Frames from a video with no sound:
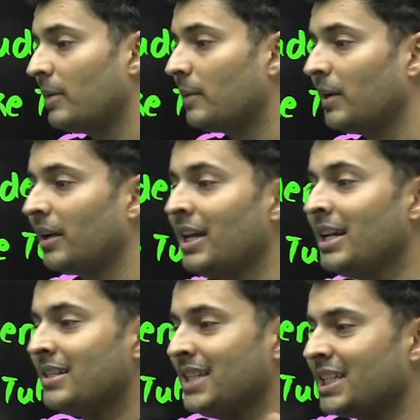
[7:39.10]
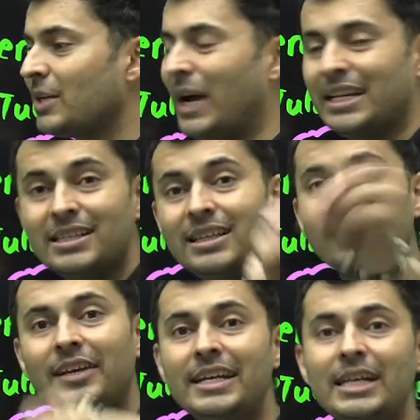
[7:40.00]
paper? Just imagine the
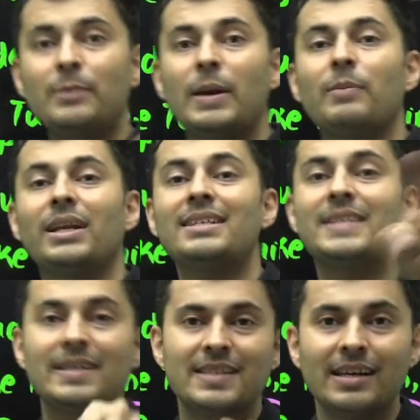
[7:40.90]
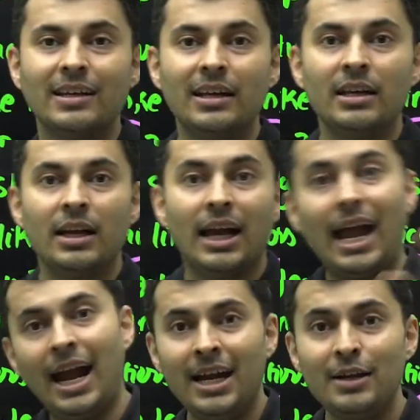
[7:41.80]
re-need paper is easy.
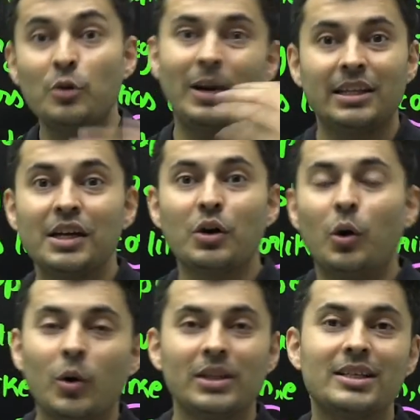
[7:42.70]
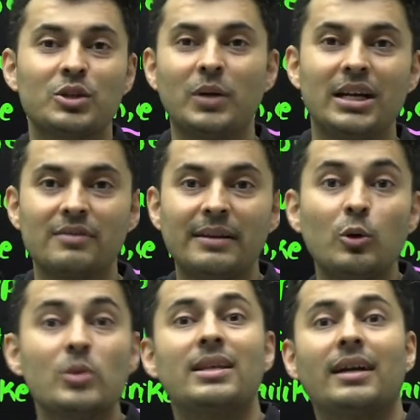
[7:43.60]
And you might think, oh, these students will
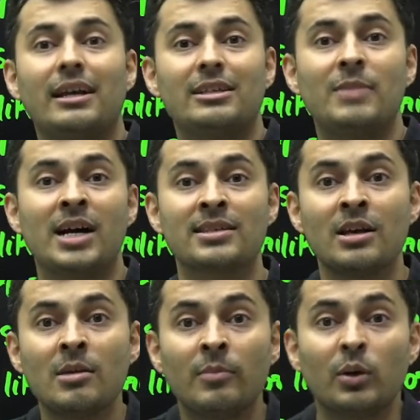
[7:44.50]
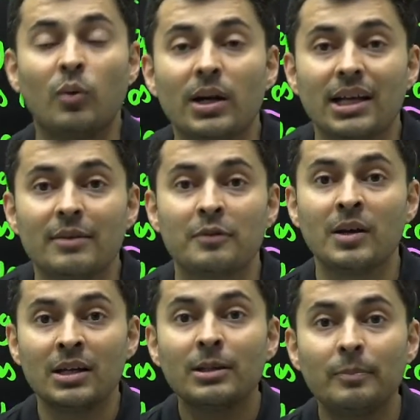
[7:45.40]
lose the grace marks. But what if
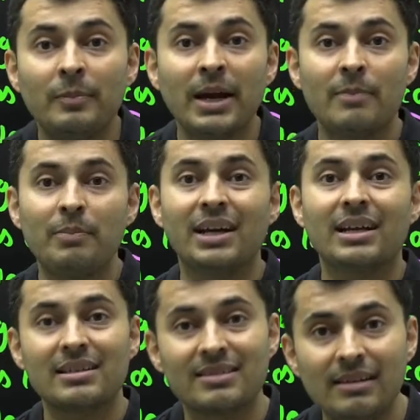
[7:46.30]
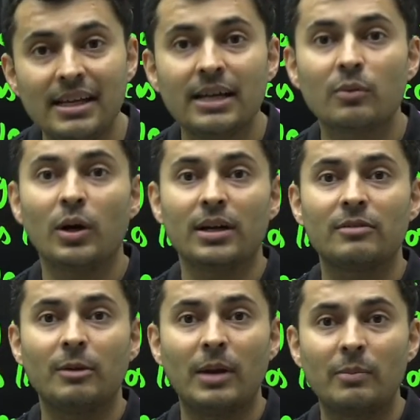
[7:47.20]
the paper is leaked? What
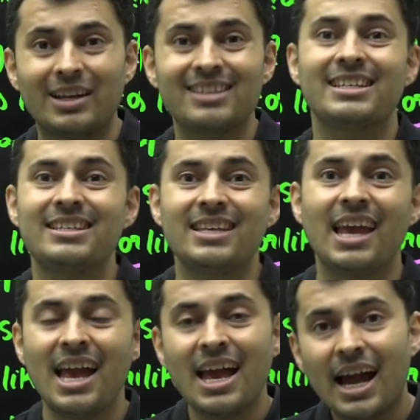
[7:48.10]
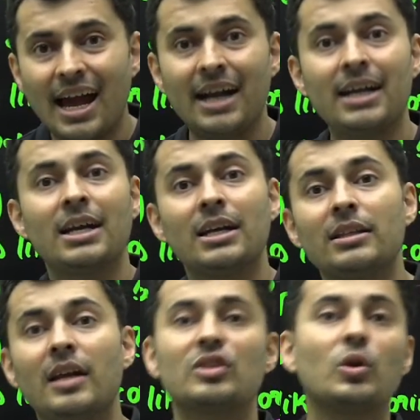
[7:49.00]
if the paper is easy and
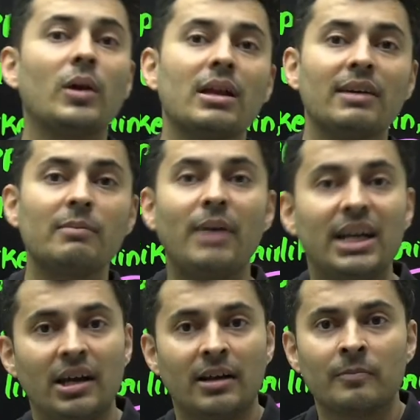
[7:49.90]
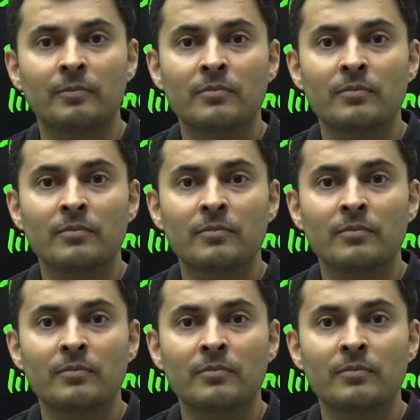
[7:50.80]
they score even better?